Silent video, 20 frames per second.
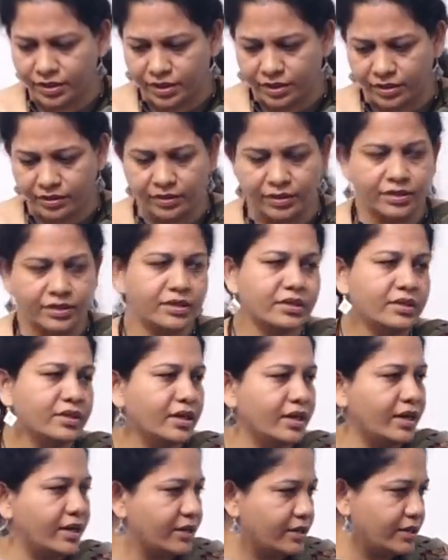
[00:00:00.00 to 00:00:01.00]
in your
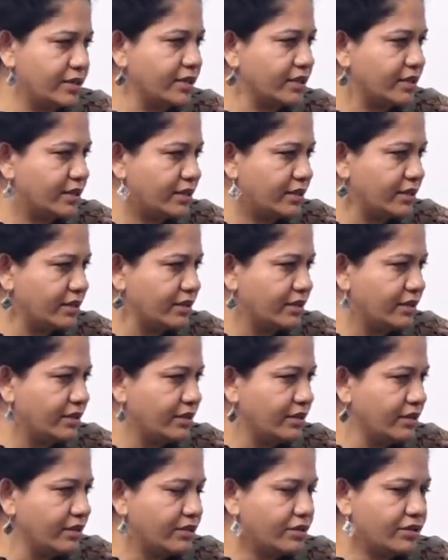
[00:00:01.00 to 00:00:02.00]
answer
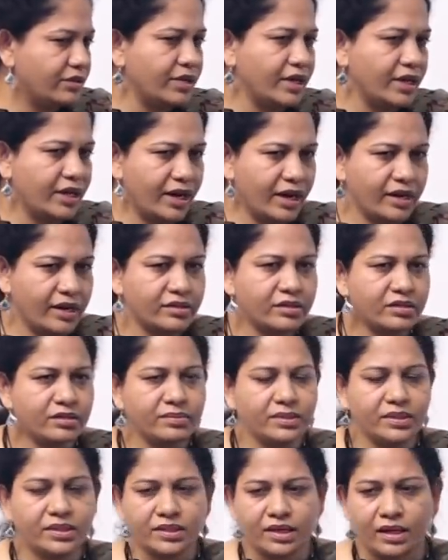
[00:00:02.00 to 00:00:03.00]
so there has to
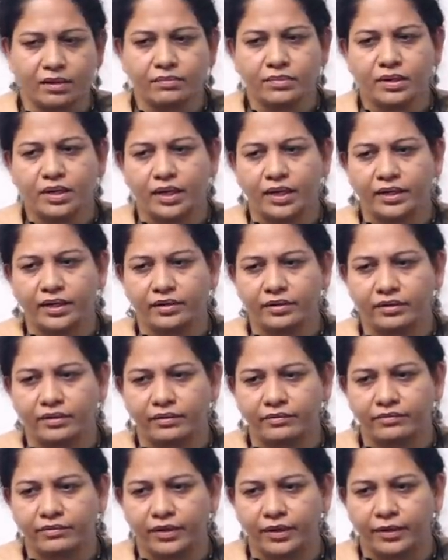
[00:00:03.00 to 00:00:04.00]
be some kind
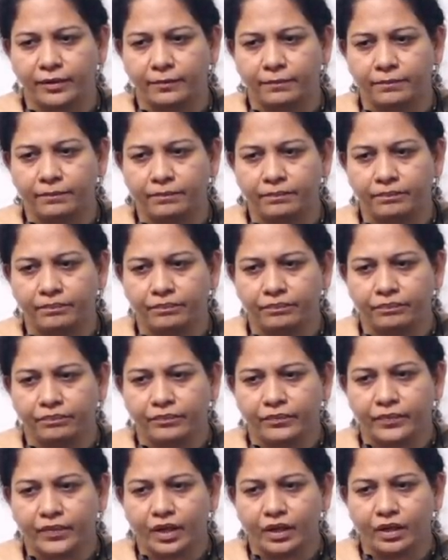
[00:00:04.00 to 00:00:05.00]
of uh,
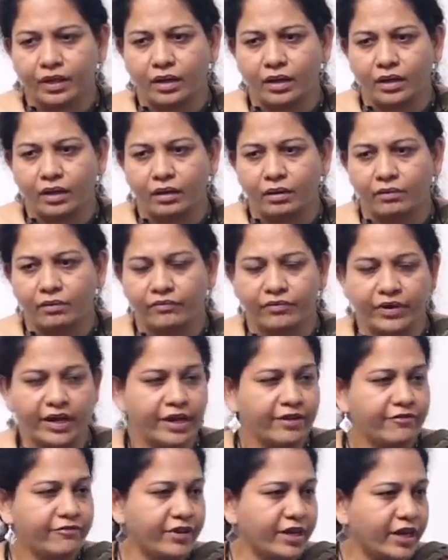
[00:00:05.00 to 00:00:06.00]
uh,
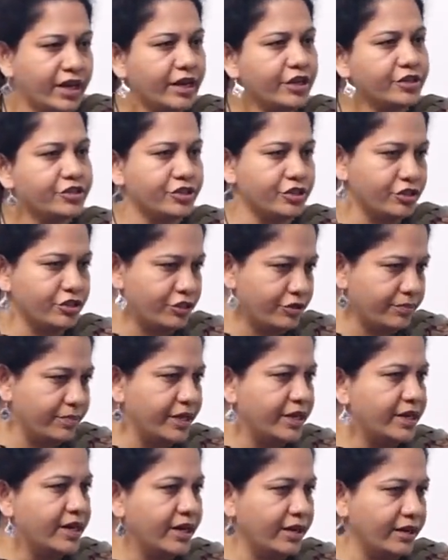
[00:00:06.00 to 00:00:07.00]
verification to
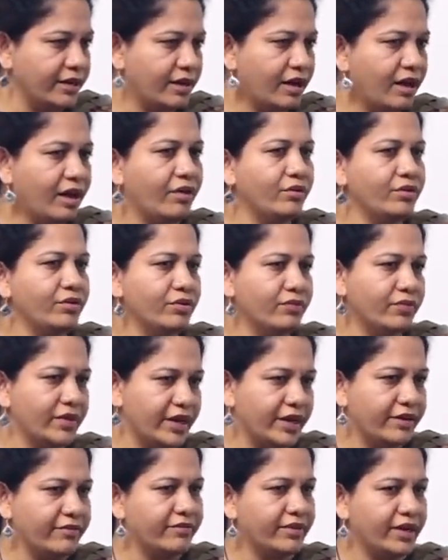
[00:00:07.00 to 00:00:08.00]
be done. How you
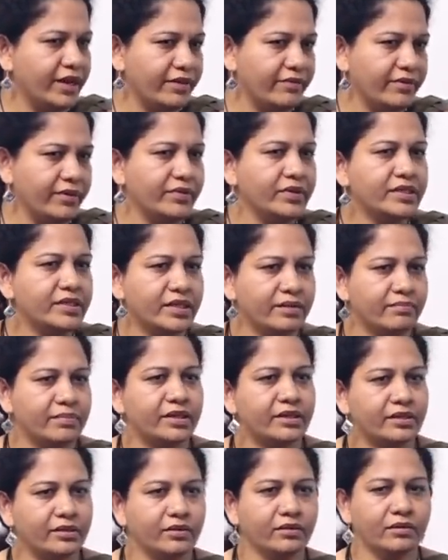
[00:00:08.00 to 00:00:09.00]
verify, we will say,
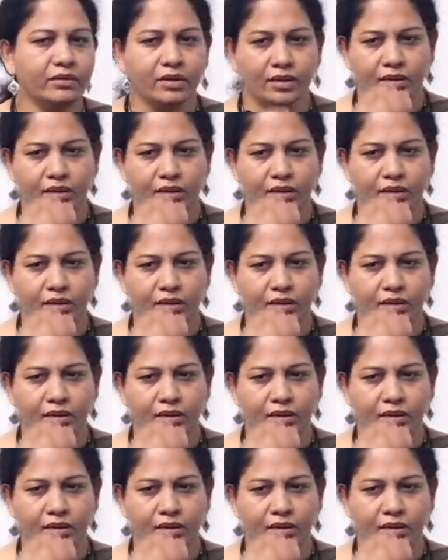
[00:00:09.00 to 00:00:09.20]
but you know,